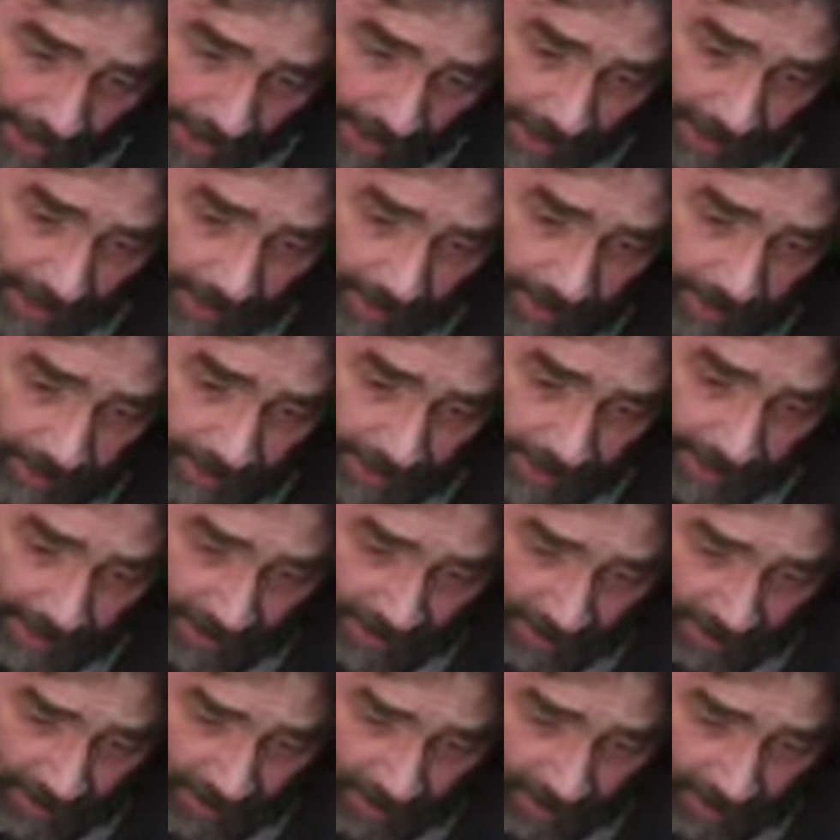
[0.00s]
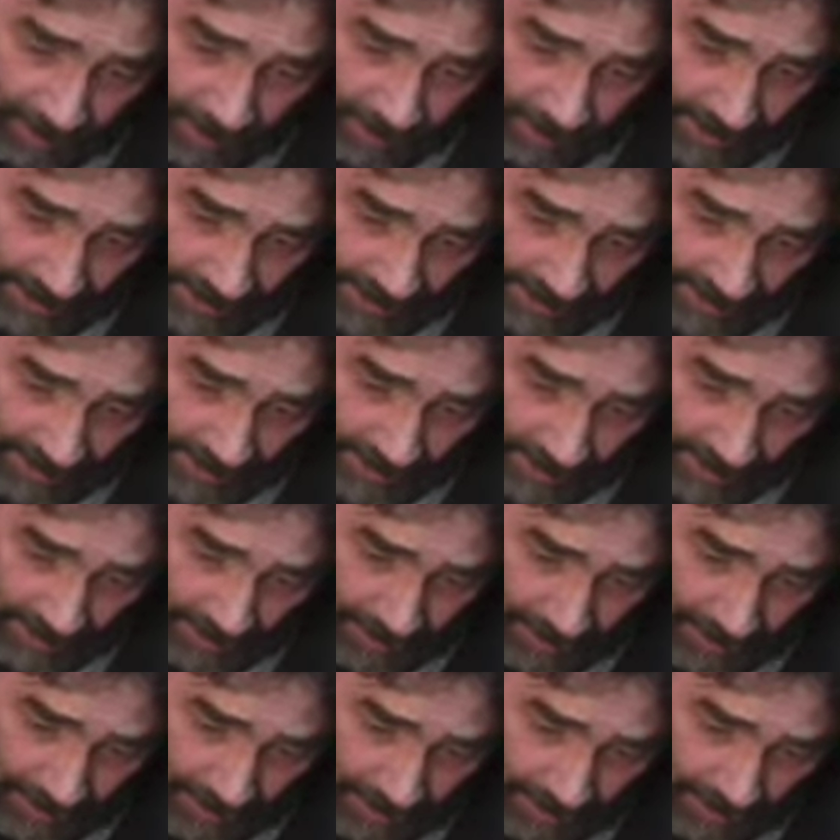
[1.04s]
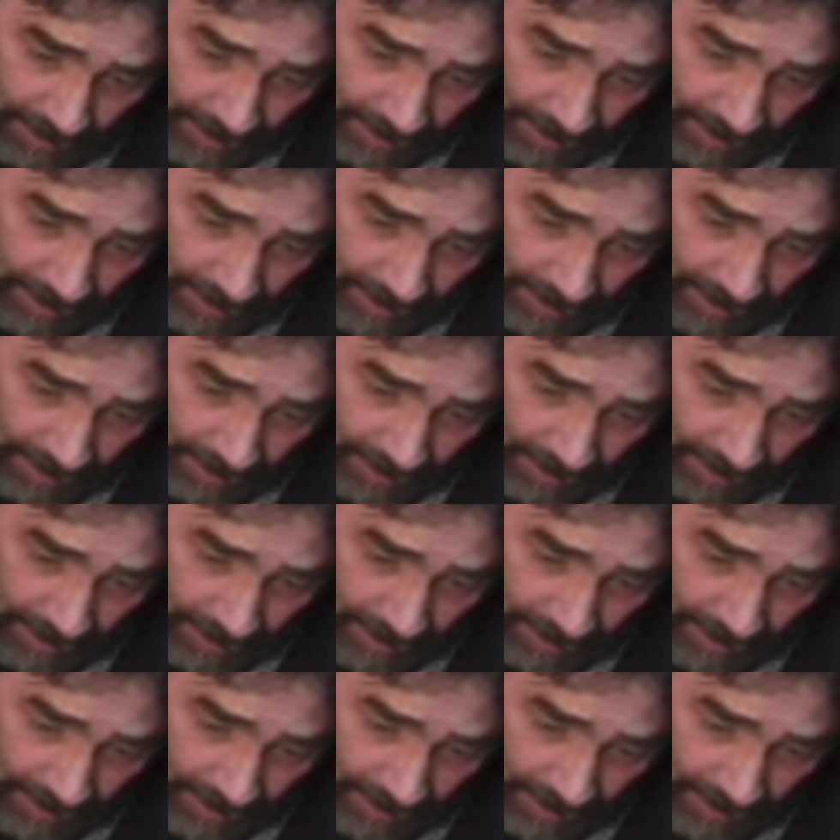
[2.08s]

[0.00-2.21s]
And because you listen